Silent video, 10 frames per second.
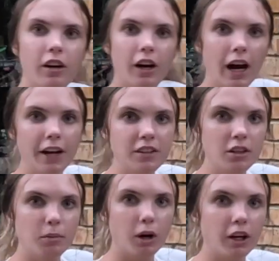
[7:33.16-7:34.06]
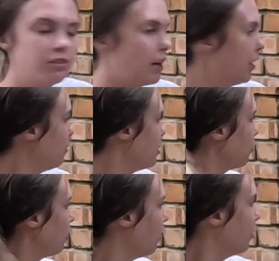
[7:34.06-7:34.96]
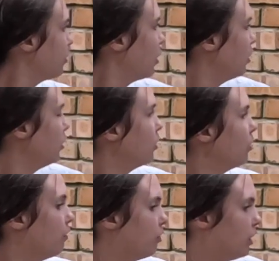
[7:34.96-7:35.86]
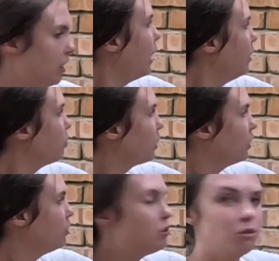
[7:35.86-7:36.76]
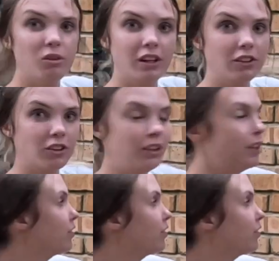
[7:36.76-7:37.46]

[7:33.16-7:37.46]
at the park center. We just crossed the river here, and we're gonna do two things on this